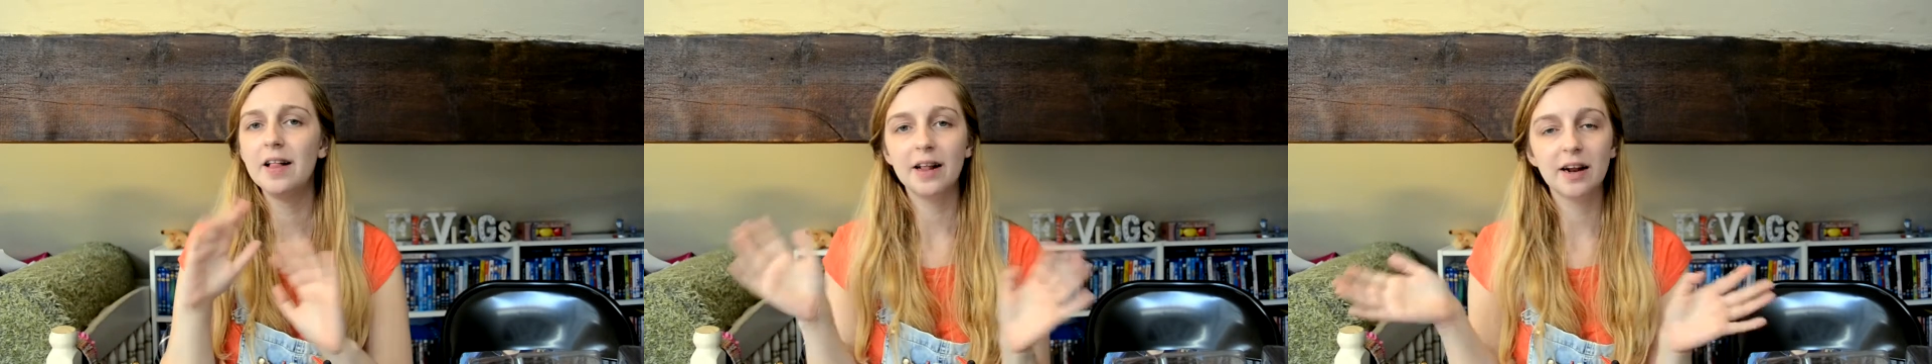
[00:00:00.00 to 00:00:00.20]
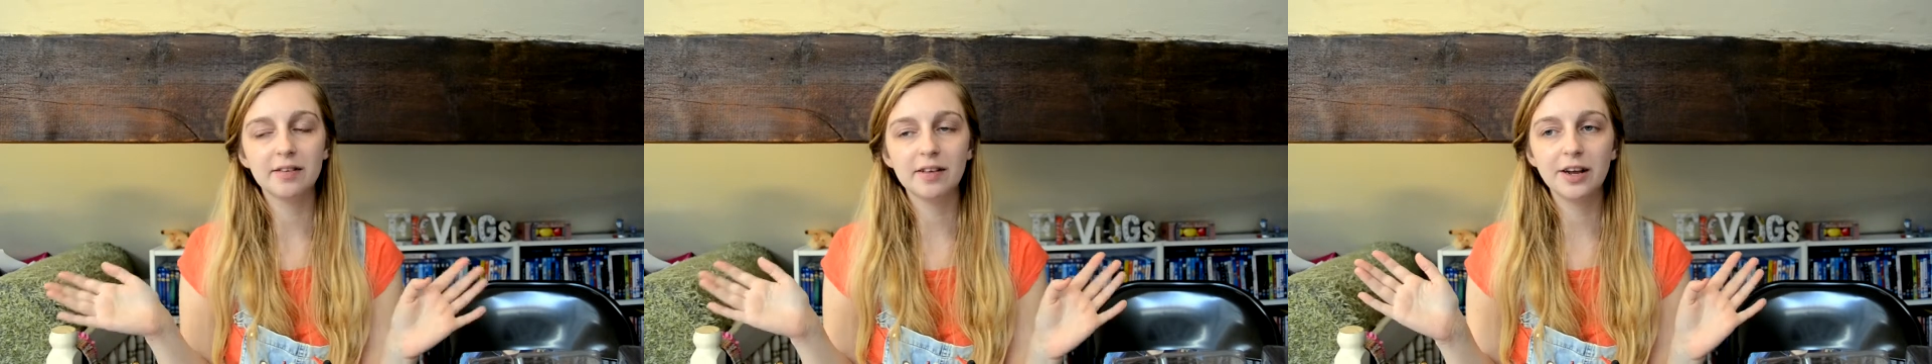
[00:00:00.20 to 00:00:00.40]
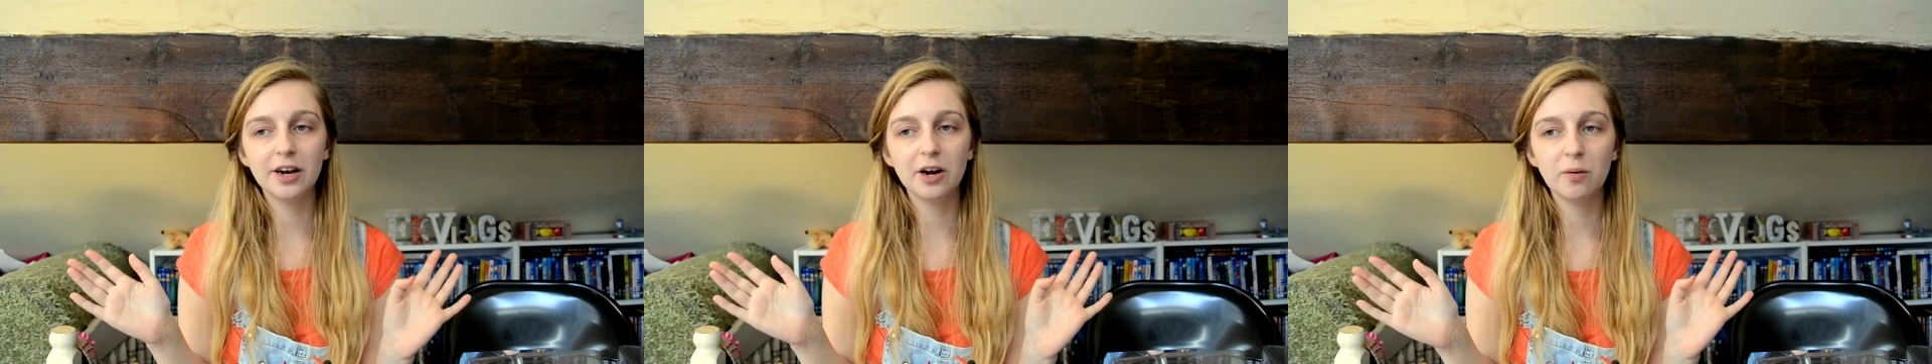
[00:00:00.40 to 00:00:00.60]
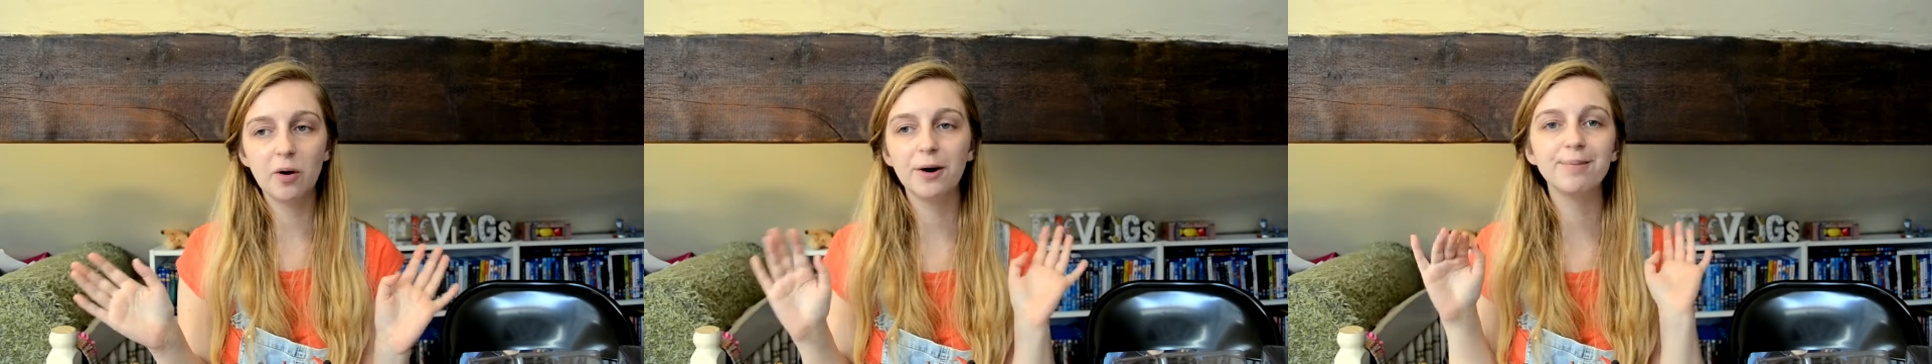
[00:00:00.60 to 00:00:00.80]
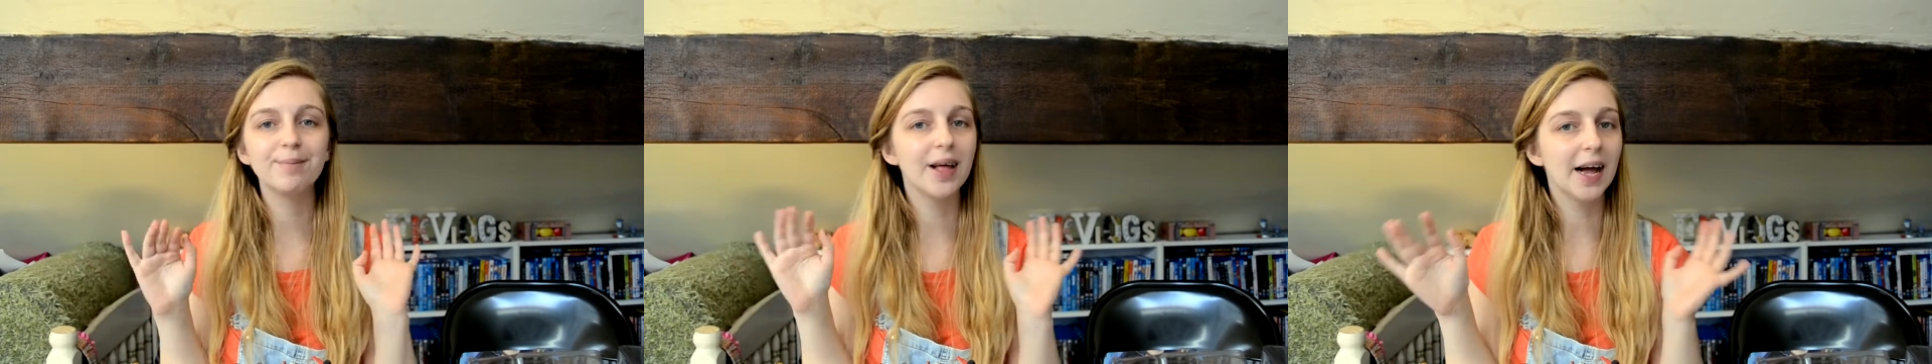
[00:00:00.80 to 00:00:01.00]
And I was like, you know
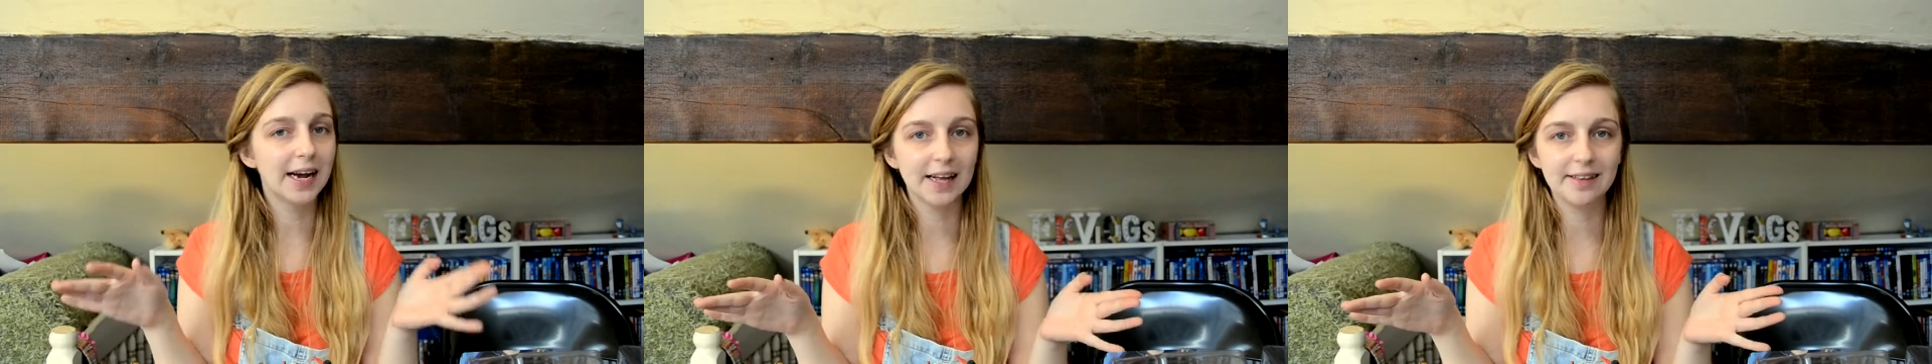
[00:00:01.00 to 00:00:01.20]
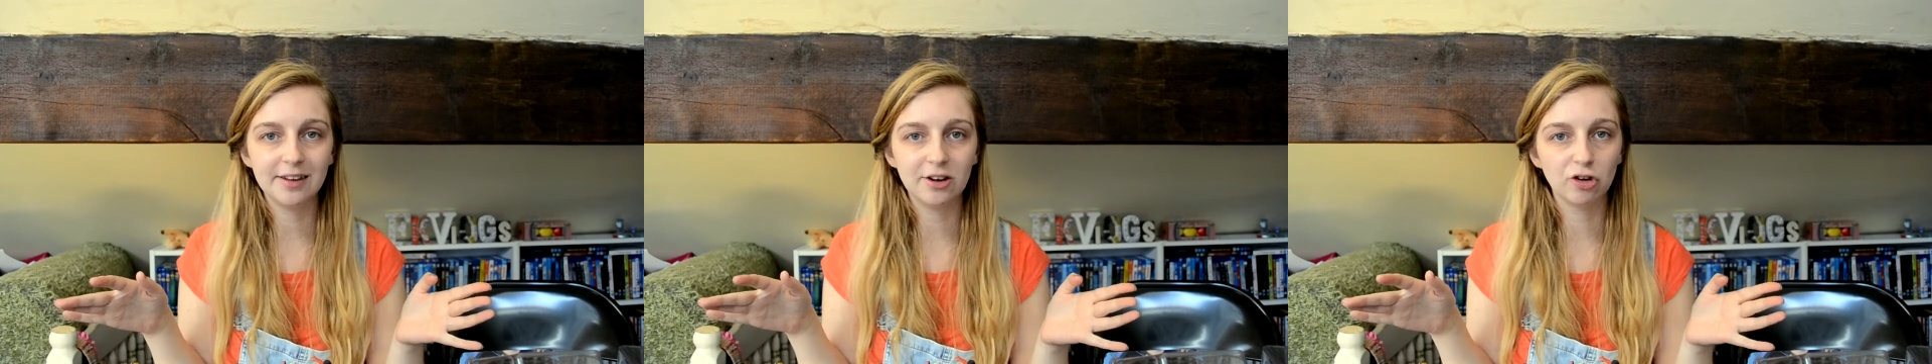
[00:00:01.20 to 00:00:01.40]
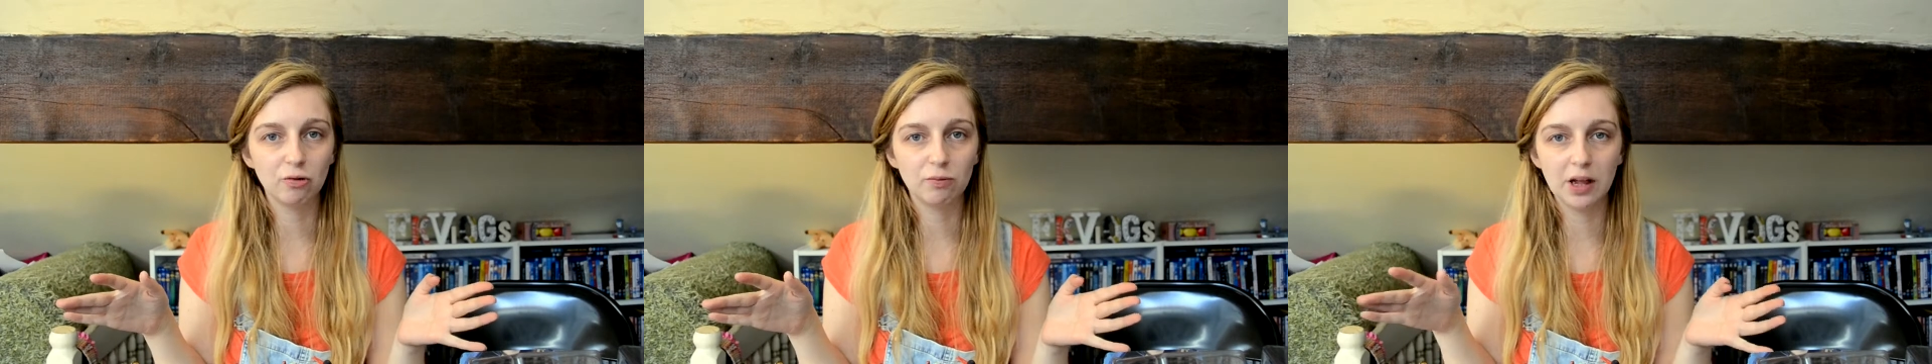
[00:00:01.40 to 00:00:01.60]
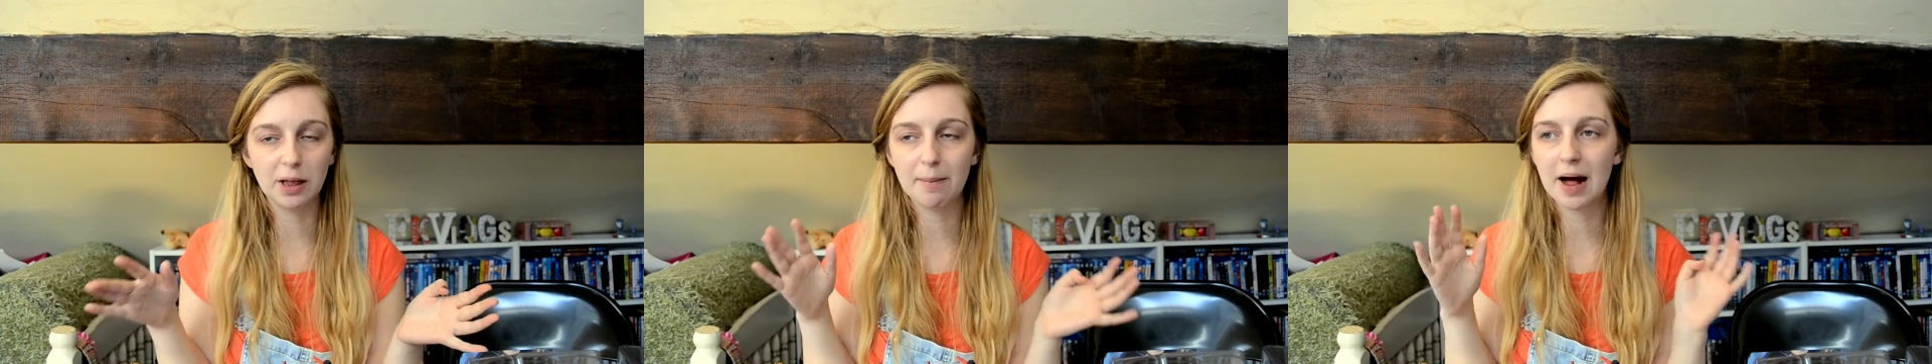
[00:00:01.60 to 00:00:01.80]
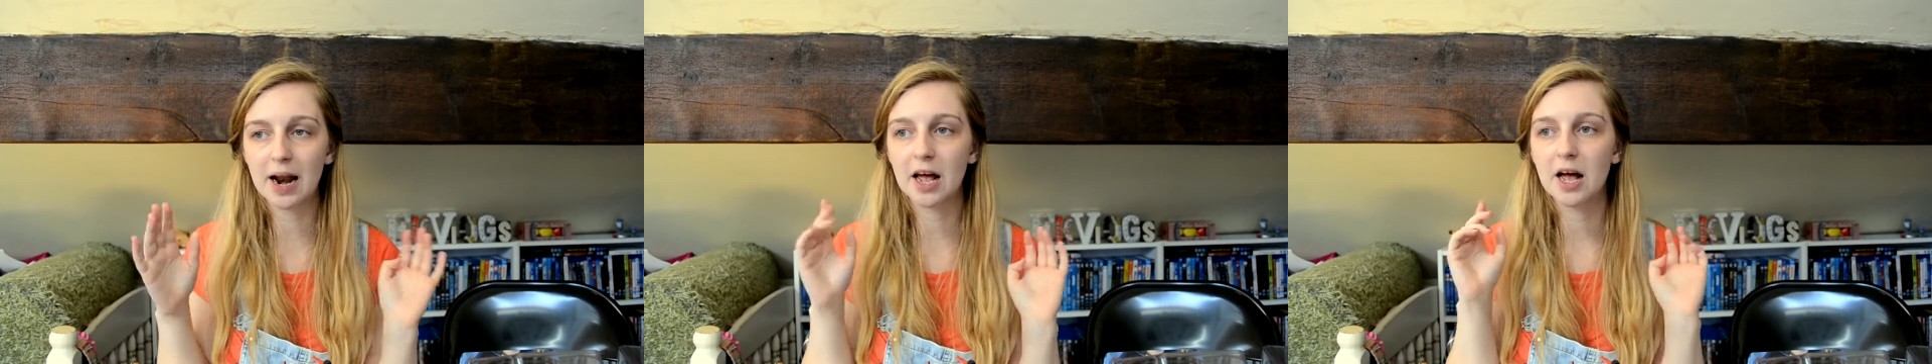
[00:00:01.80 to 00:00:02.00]
what, I guess it doesn't
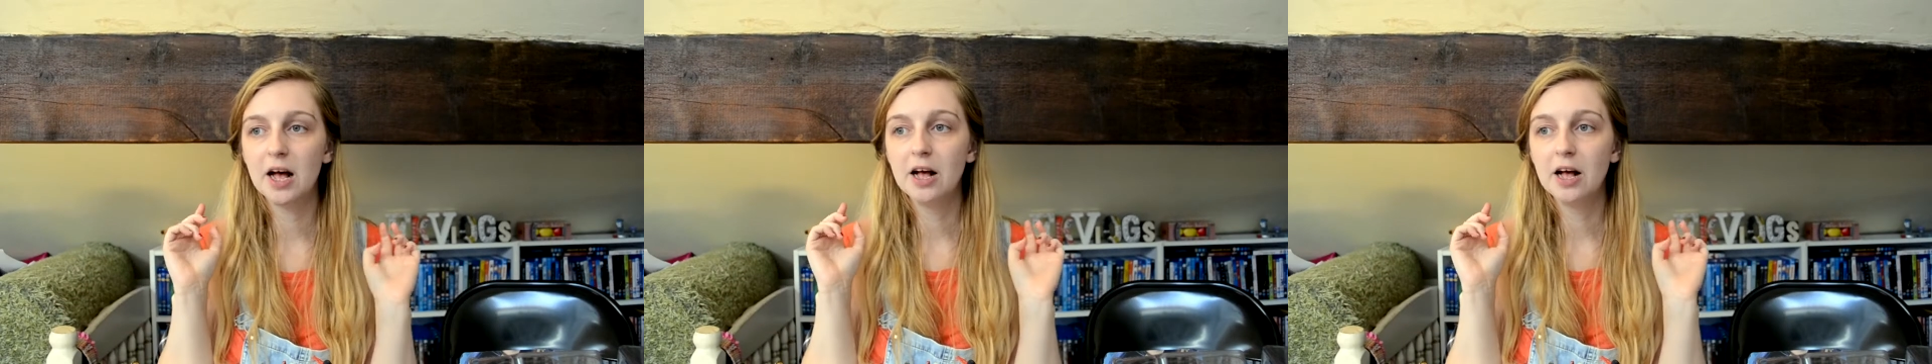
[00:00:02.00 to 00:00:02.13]
really matter,